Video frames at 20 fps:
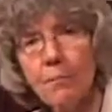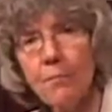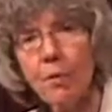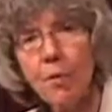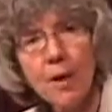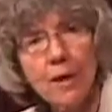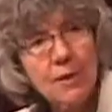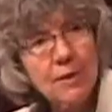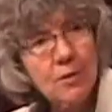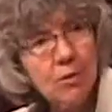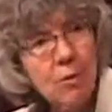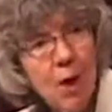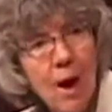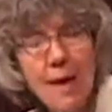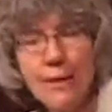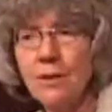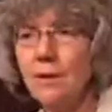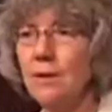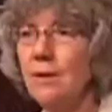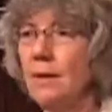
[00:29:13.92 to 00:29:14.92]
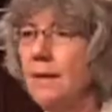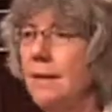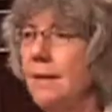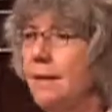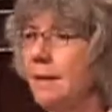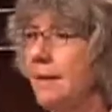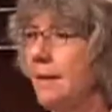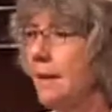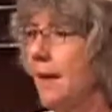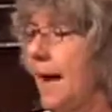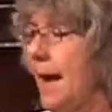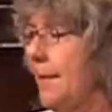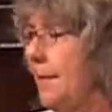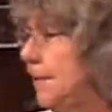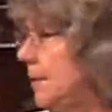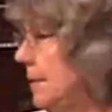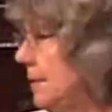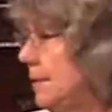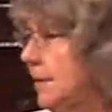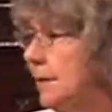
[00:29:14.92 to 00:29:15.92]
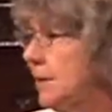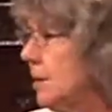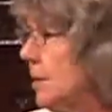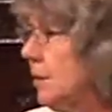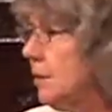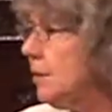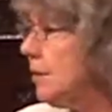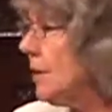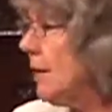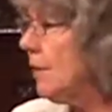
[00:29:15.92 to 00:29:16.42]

boys watched this, and the children